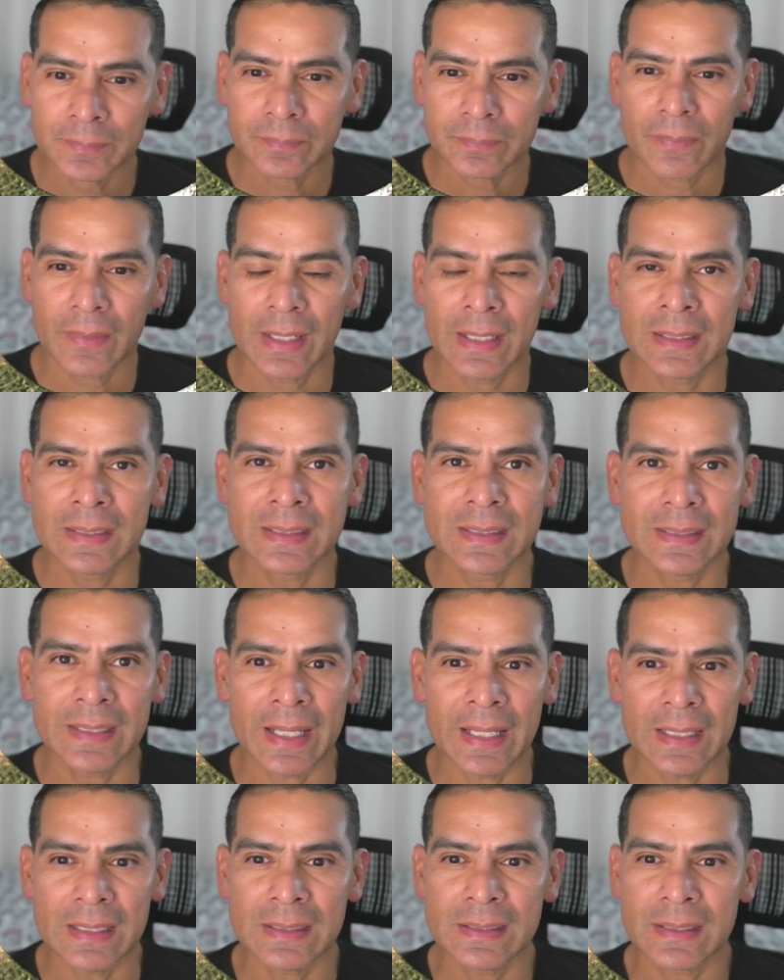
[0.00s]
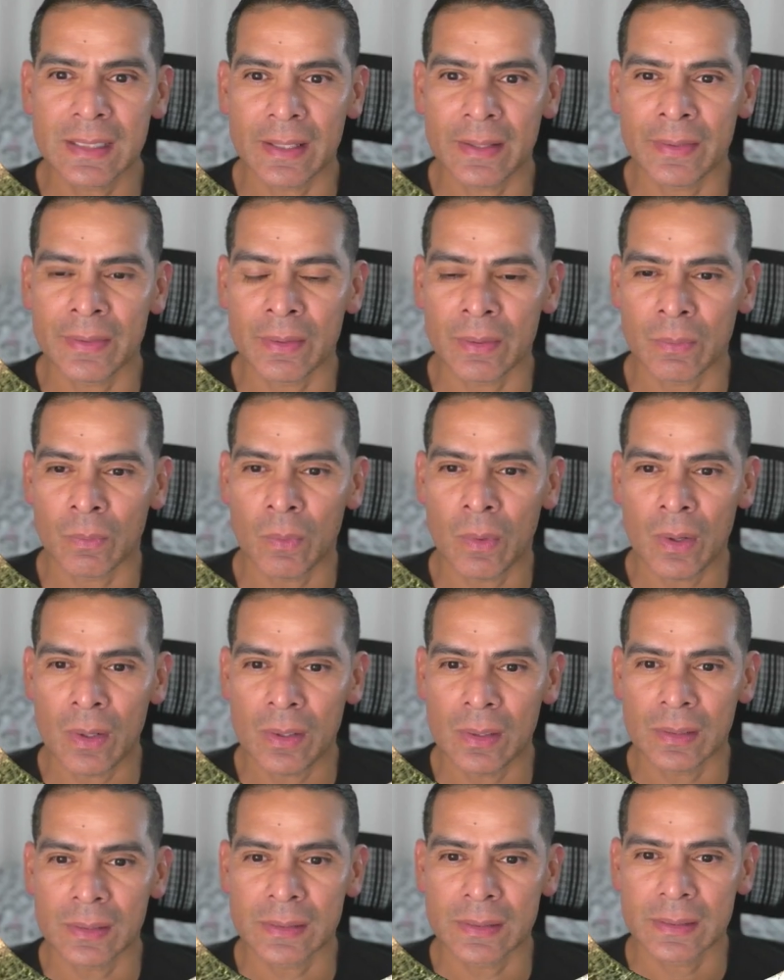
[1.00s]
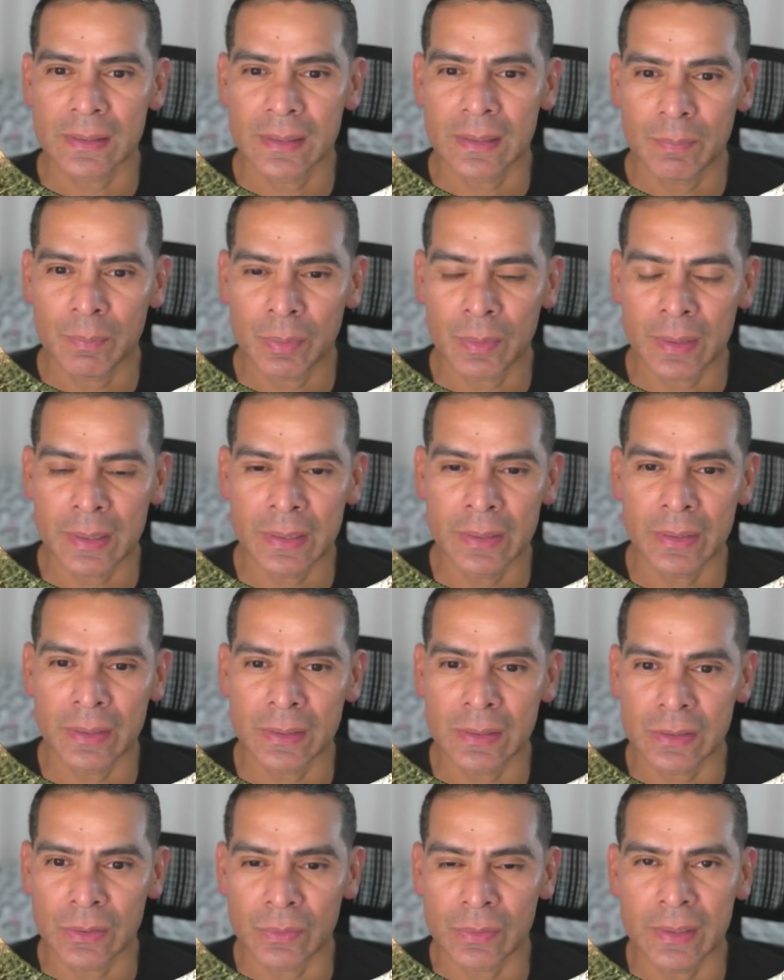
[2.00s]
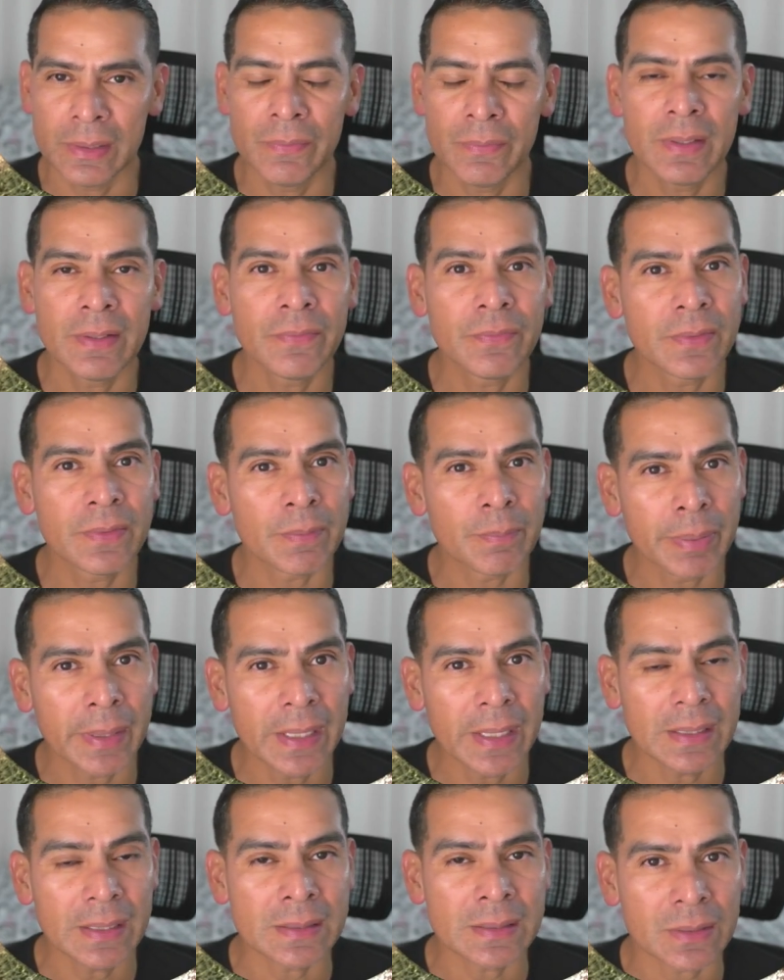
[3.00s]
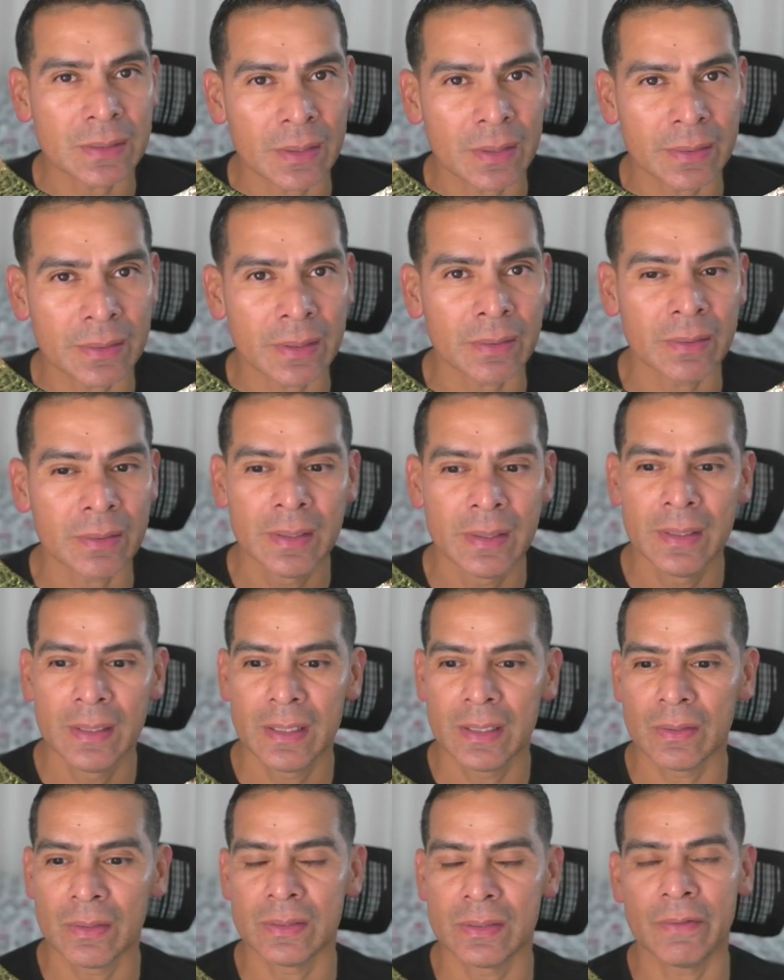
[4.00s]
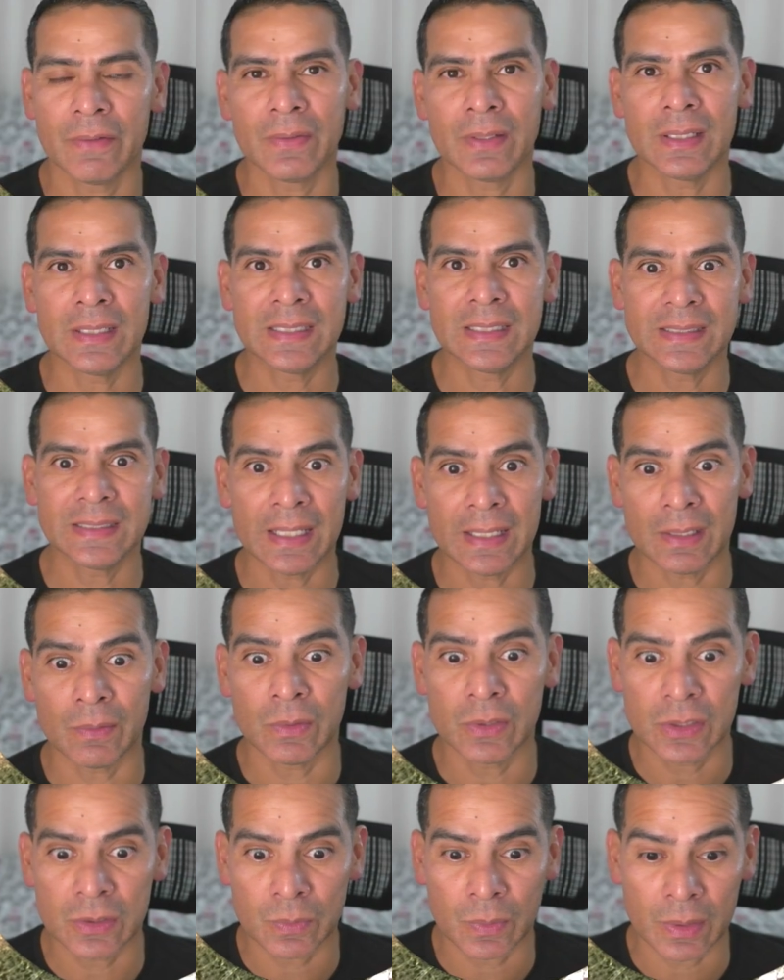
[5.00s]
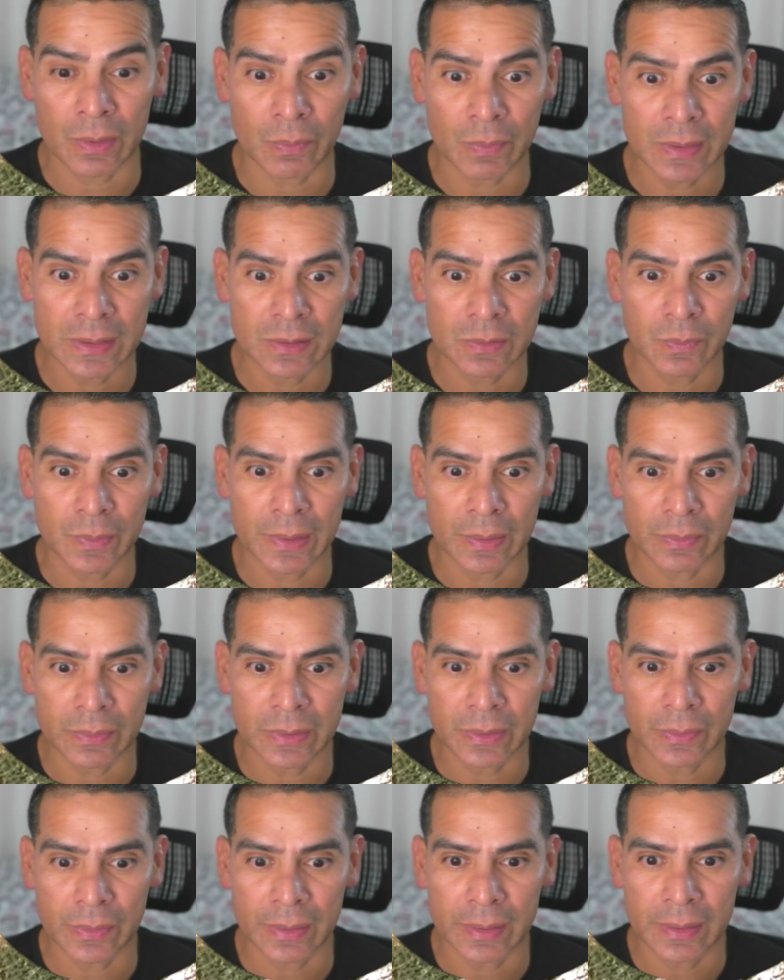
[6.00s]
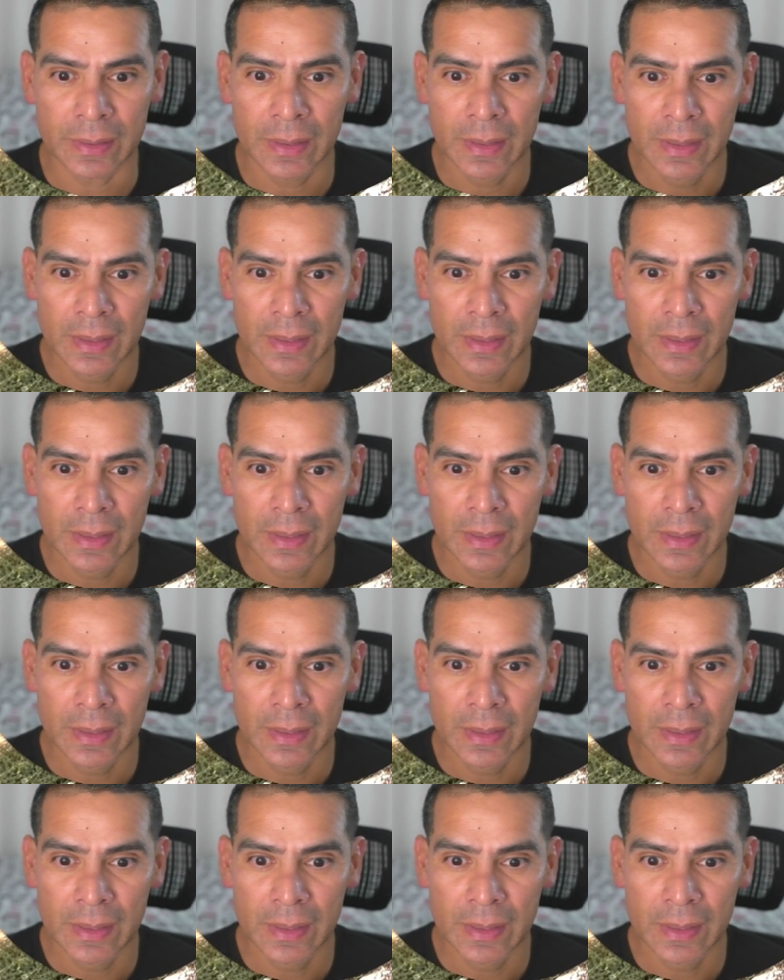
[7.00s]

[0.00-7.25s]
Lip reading: It stains the walls pretty good. So even if the paint is on there, it'll definitely stain it, which is one of the reasons we don't do it.